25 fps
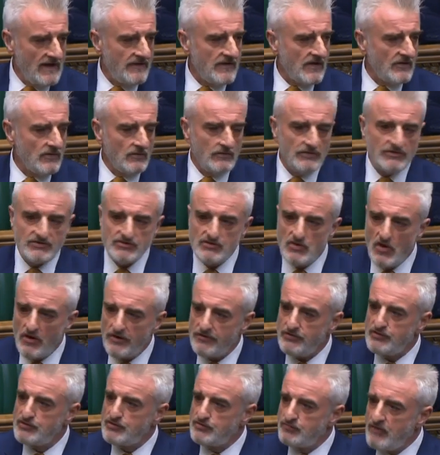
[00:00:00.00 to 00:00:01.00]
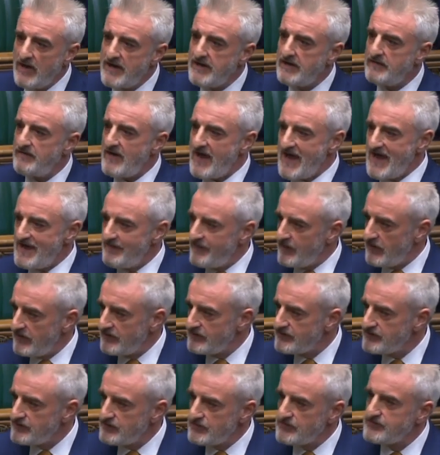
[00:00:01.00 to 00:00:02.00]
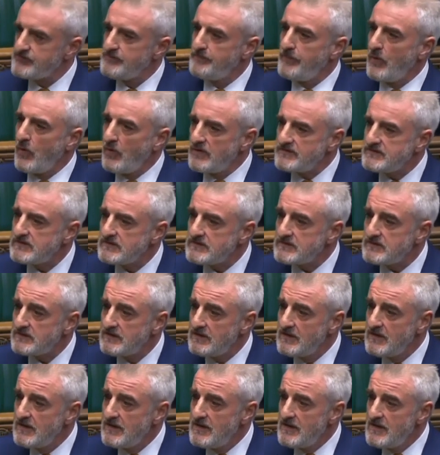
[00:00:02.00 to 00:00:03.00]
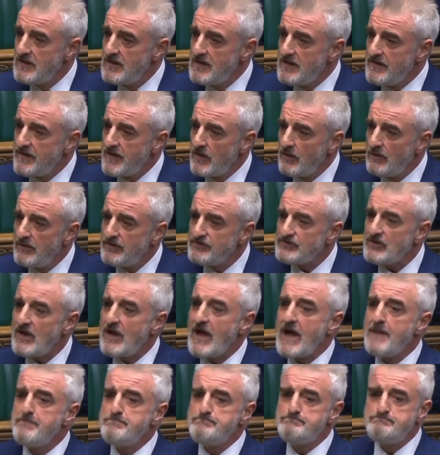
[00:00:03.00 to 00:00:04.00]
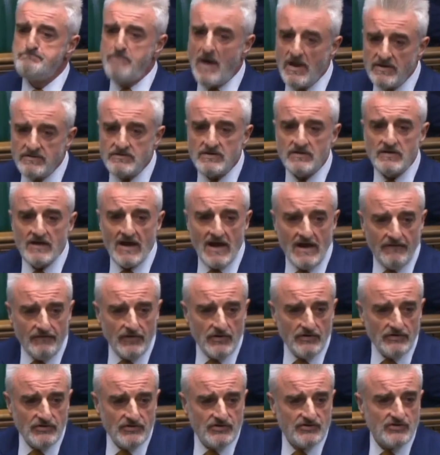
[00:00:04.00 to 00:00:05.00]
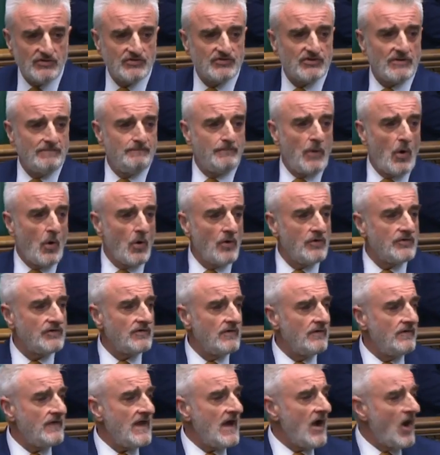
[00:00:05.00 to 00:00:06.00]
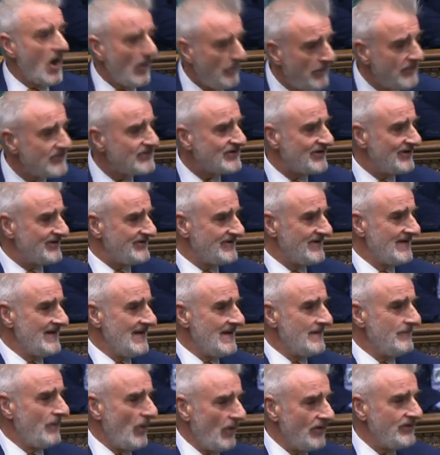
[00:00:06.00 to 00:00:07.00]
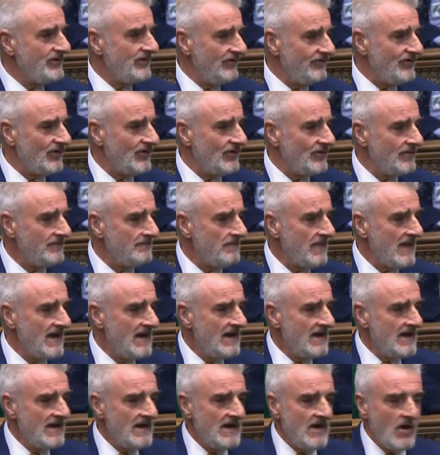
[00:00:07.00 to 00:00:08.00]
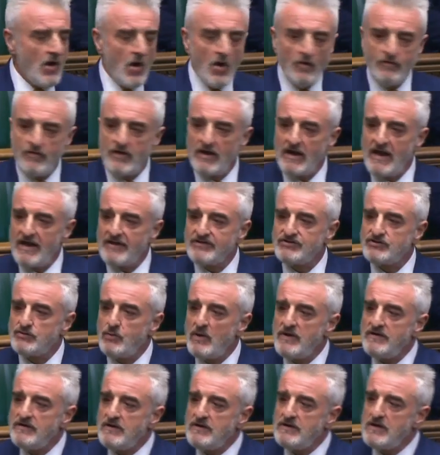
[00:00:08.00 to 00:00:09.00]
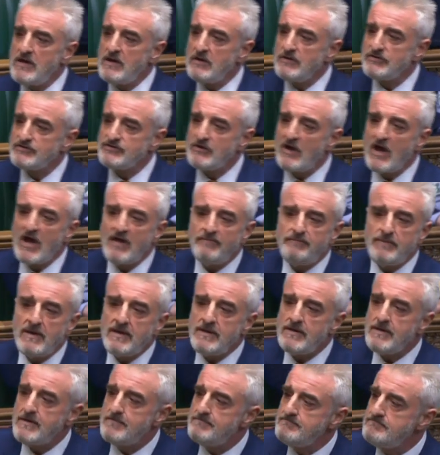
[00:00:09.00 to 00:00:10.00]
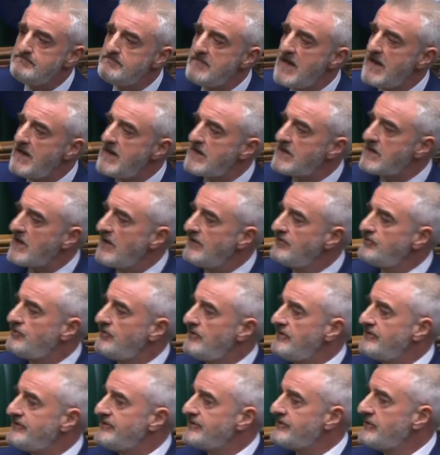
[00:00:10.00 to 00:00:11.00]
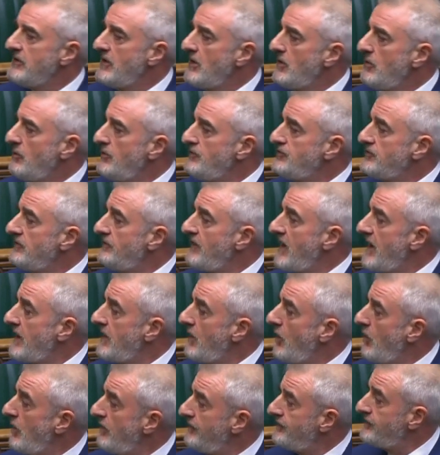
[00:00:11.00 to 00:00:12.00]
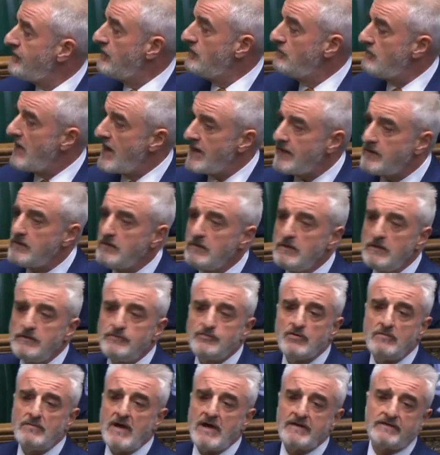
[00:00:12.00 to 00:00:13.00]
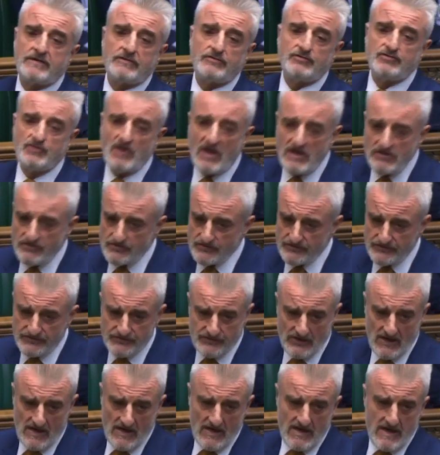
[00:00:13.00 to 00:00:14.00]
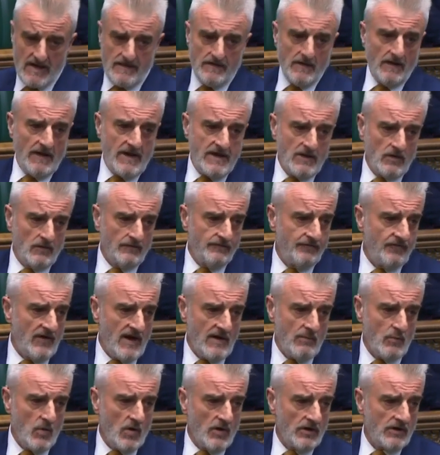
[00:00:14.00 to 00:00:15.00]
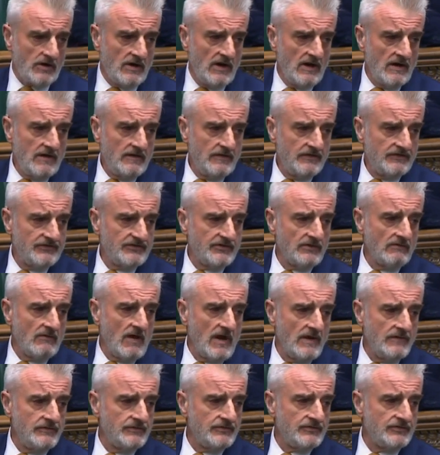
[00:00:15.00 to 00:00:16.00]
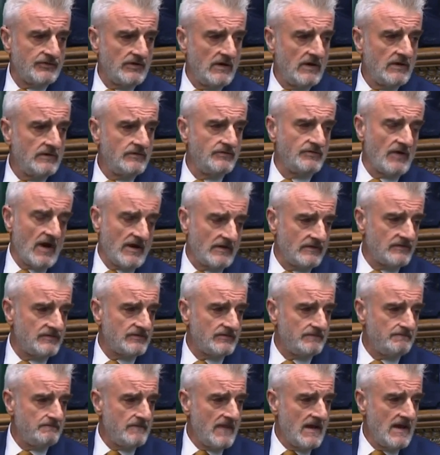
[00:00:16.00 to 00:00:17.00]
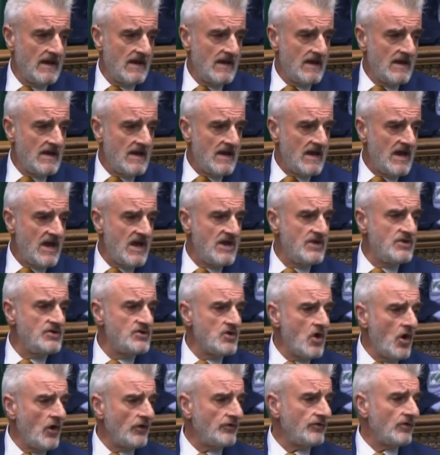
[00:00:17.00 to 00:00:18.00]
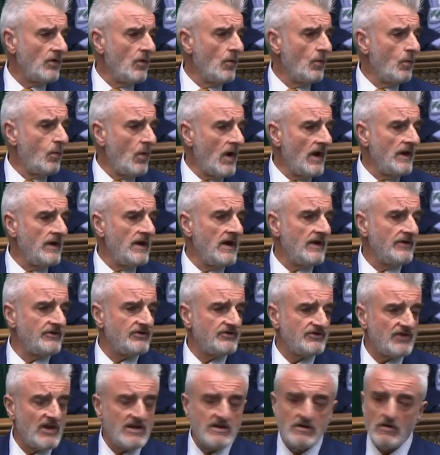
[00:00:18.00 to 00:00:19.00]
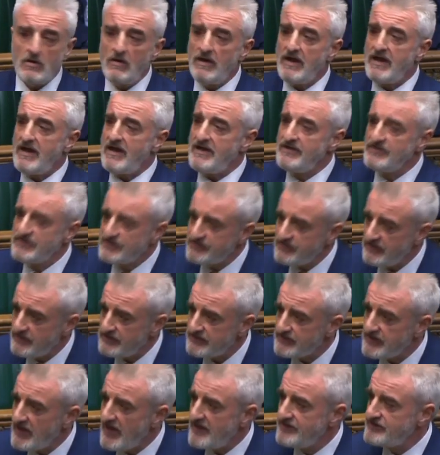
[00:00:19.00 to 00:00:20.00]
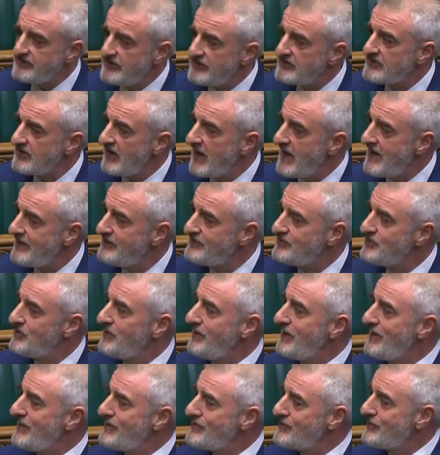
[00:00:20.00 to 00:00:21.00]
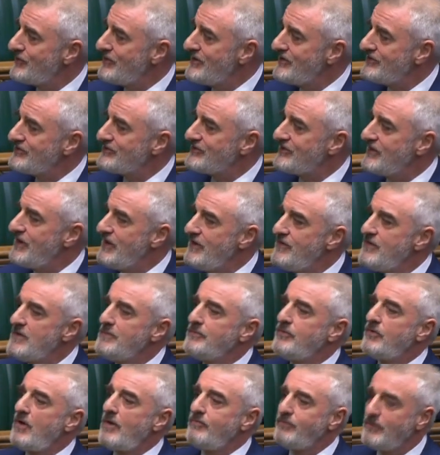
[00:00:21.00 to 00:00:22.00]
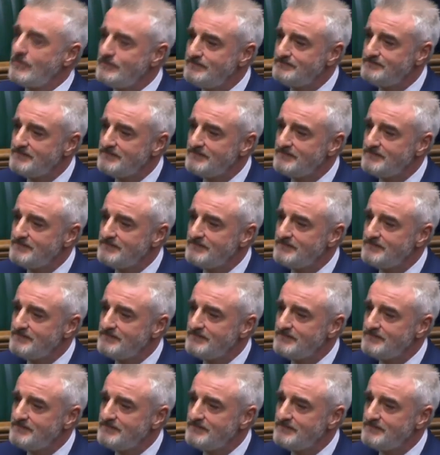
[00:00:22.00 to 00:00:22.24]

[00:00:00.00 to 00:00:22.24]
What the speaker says: that there is not a shred of evidence to support it, there is abundant evidence to support the opposite point of view. Over the last 20 years, there have been many countries which have had often radical and dramatic changes in the legal framework that surrounds drugs. In not one single instance has this led to an increase in the problem.